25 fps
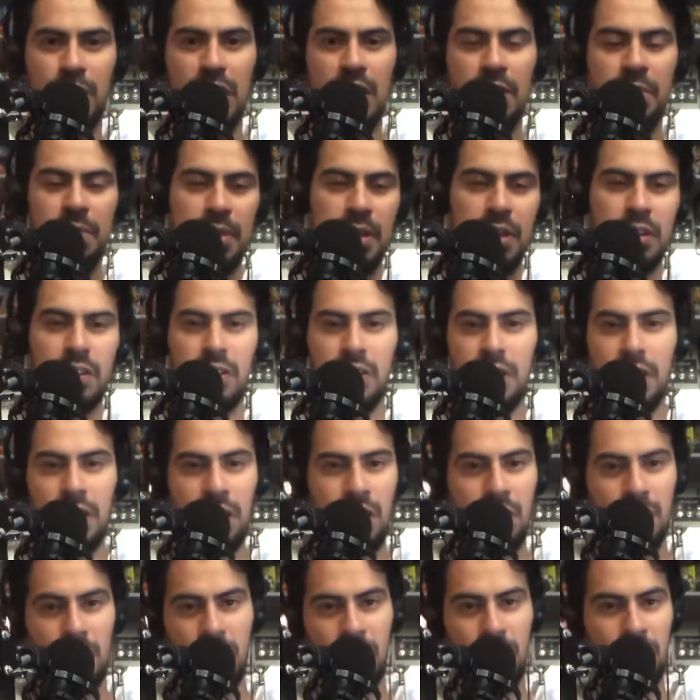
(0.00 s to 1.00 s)
him now. They're like,
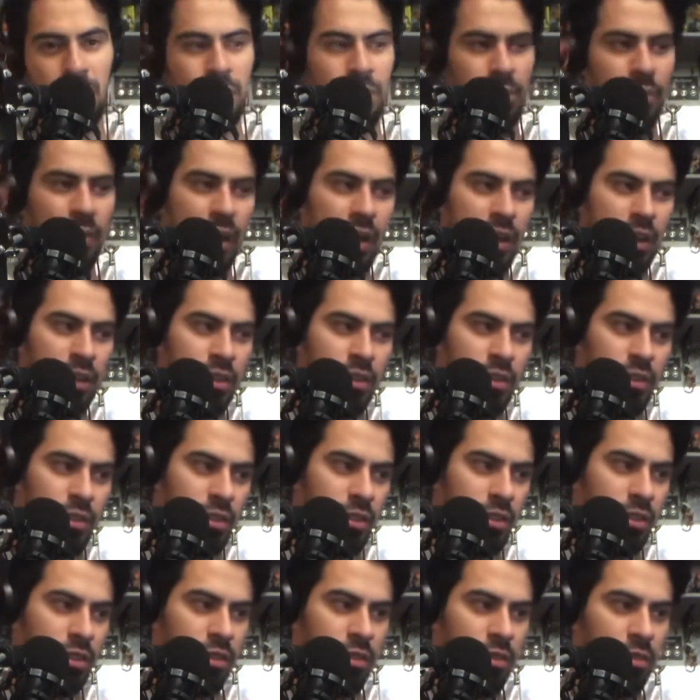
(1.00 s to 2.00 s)
oh, Myers,
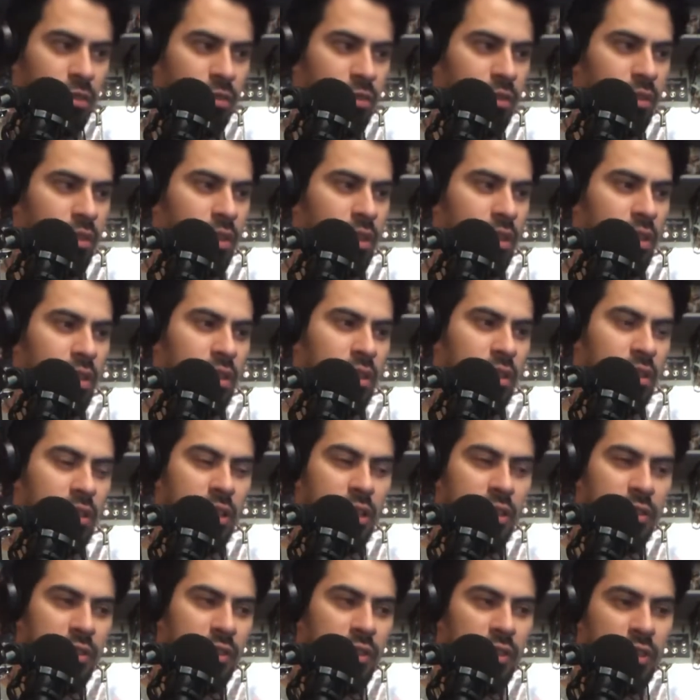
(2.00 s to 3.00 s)

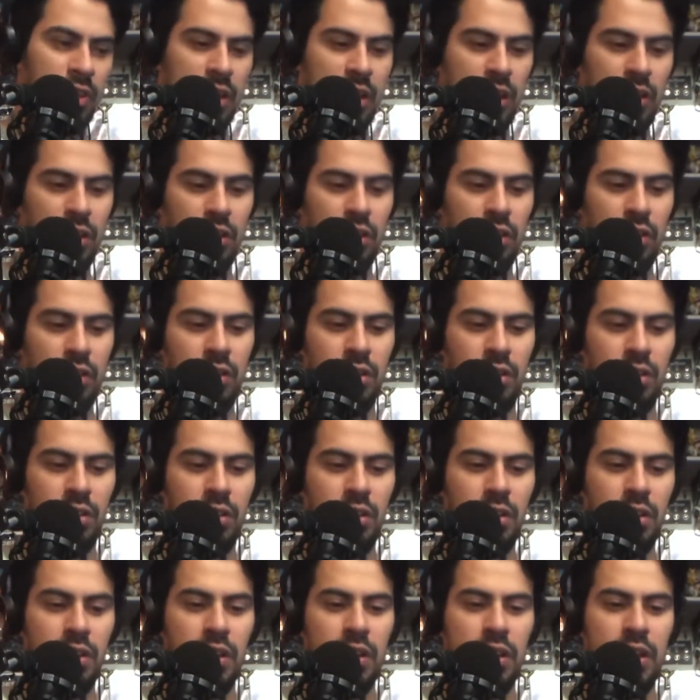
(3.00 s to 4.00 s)
serial killer.
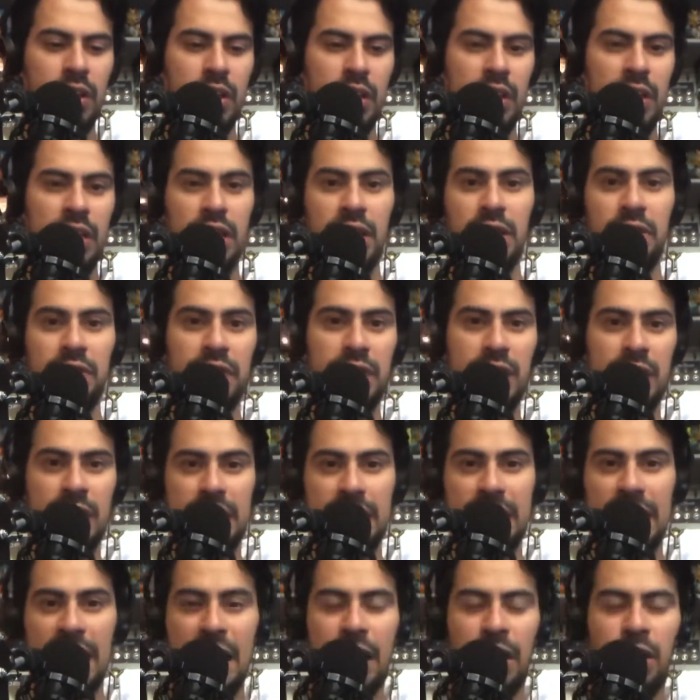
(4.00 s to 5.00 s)
He lived in
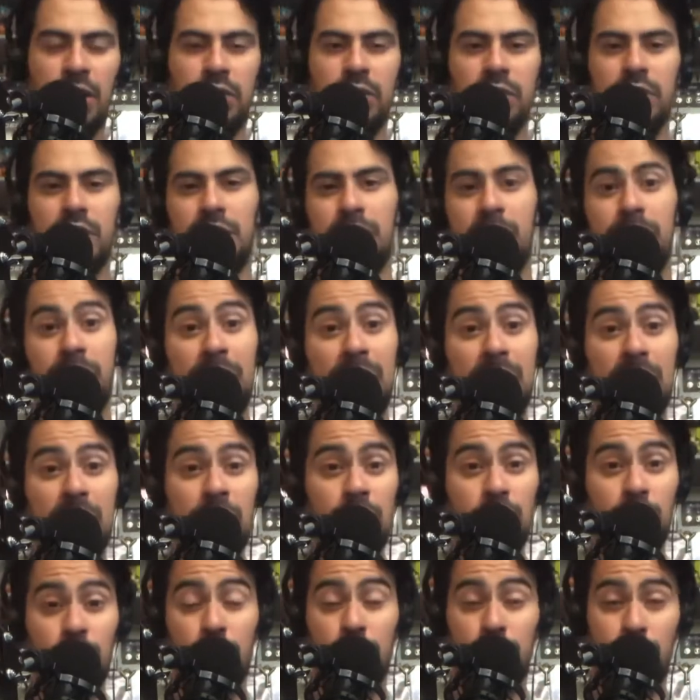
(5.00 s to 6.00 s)
his house.
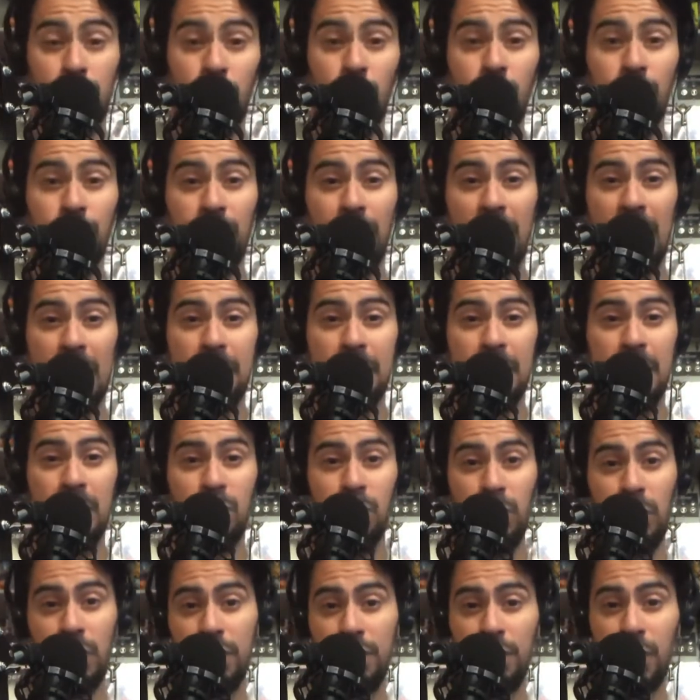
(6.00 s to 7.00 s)
The Strode family.
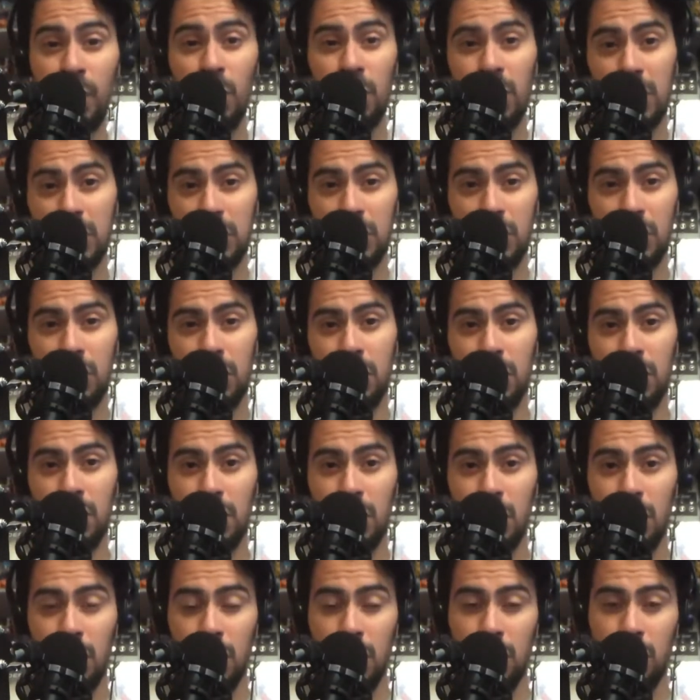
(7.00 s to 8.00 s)
We focus on
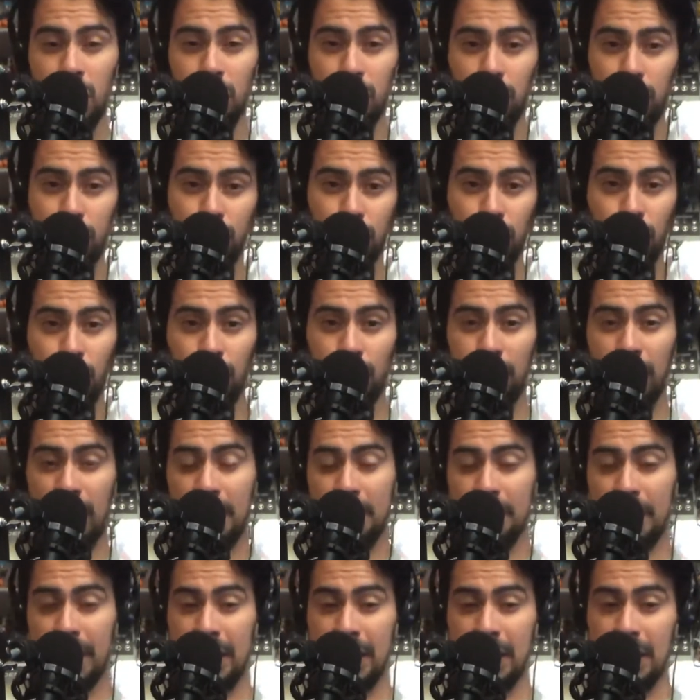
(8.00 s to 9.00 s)
the Strode
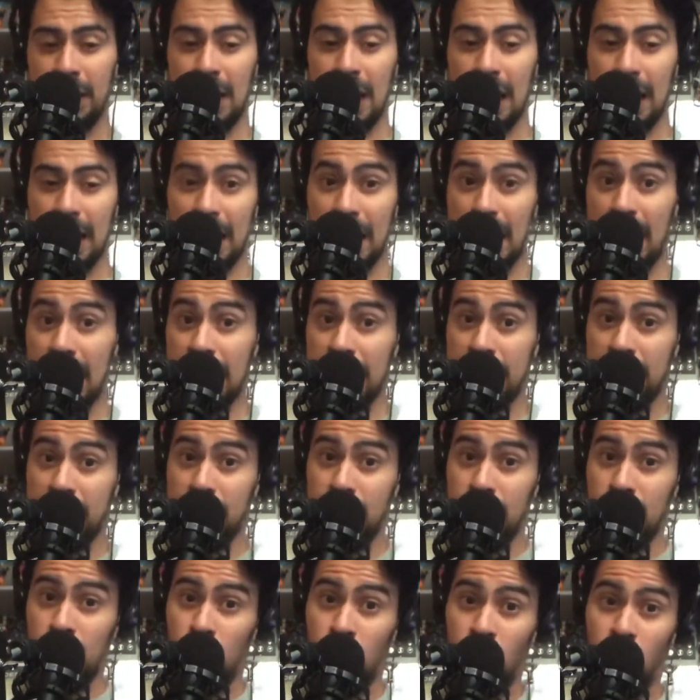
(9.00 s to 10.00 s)
family. I guess
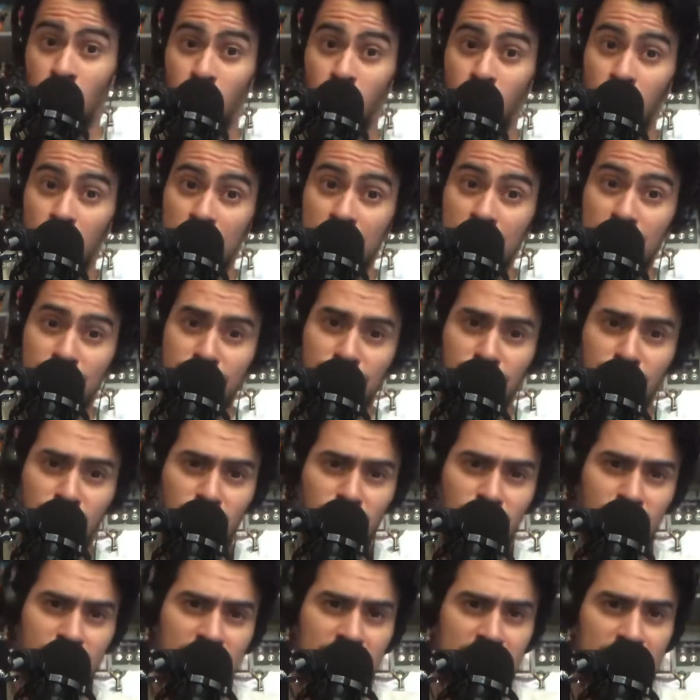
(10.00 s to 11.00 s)
Laurie
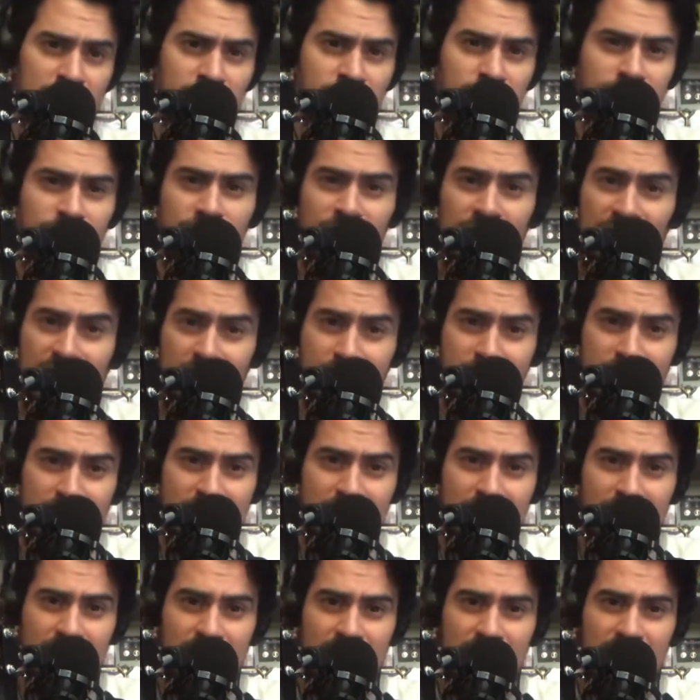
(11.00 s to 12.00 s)
Strode's
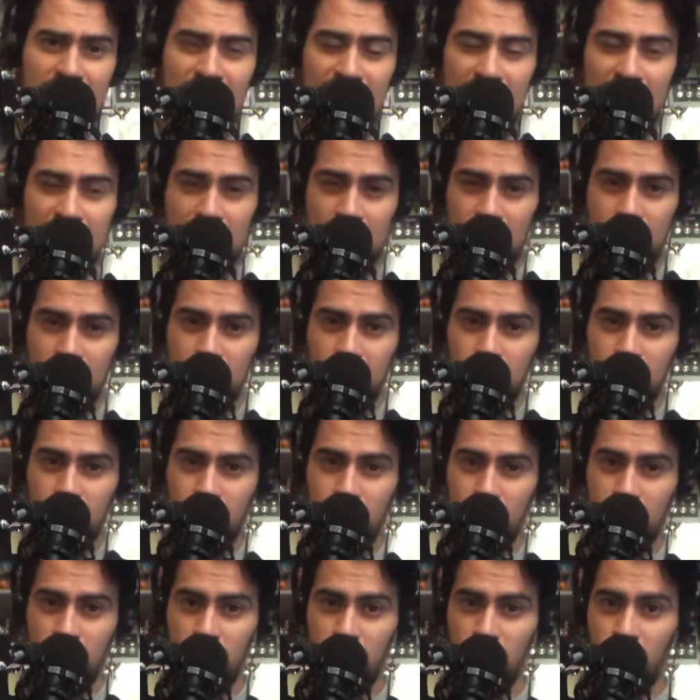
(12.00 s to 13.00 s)
family that
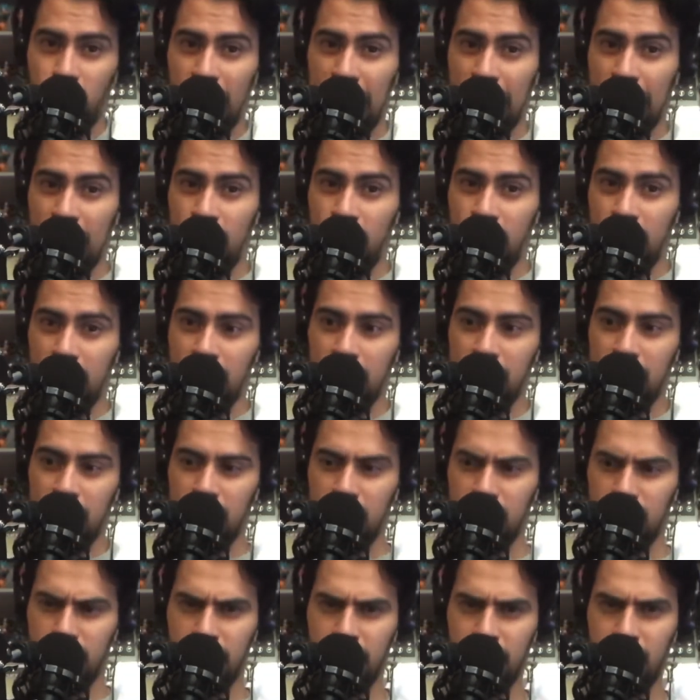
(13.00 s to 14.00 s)
was away when
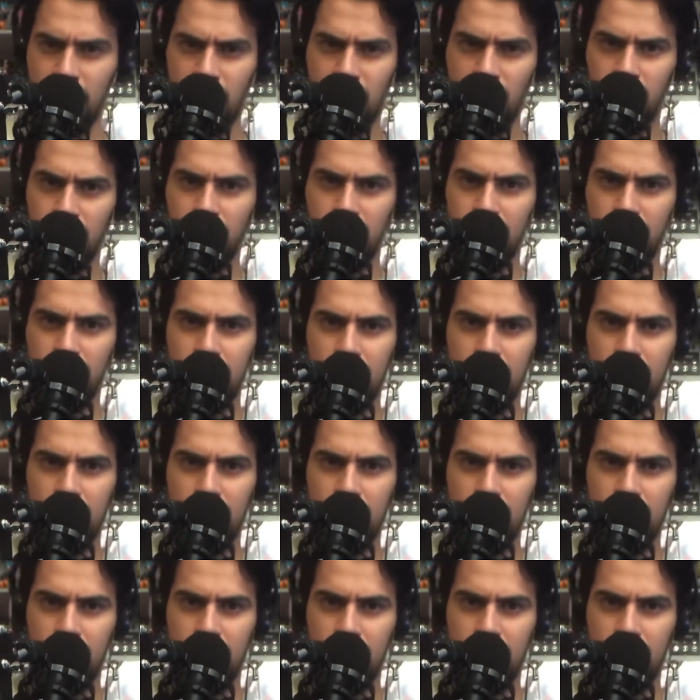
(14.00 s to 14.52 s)
she was home,